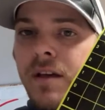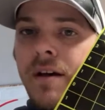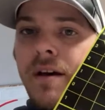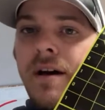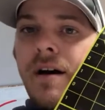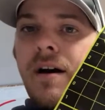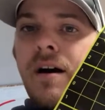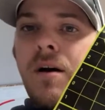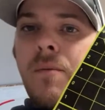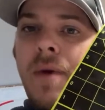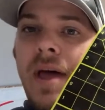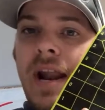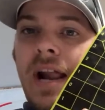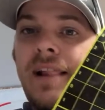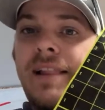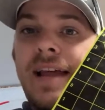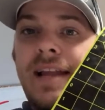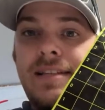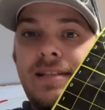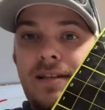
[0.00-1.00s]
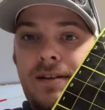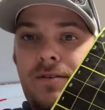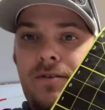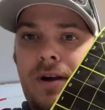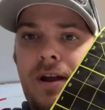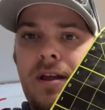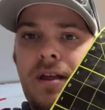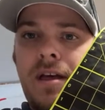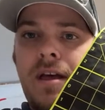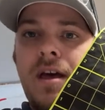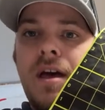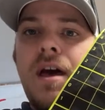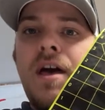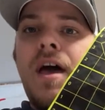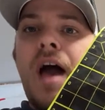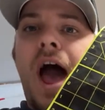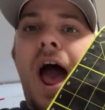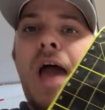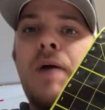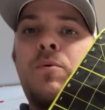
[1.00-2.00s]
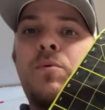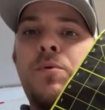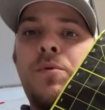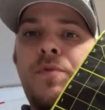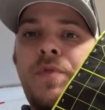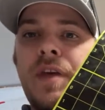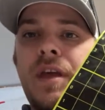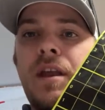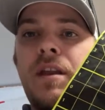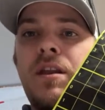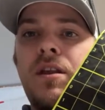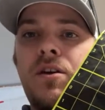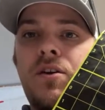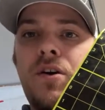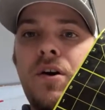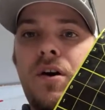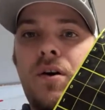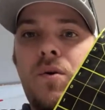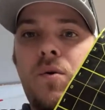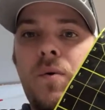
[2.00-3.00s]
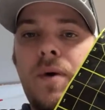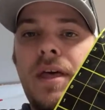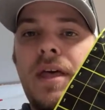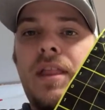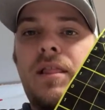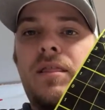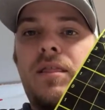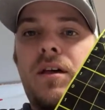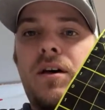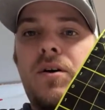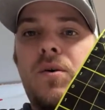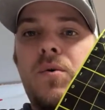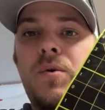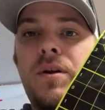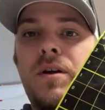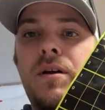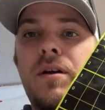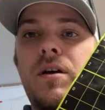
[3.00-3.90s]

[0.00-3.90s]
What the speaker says: And I liked it, right? I will then go and load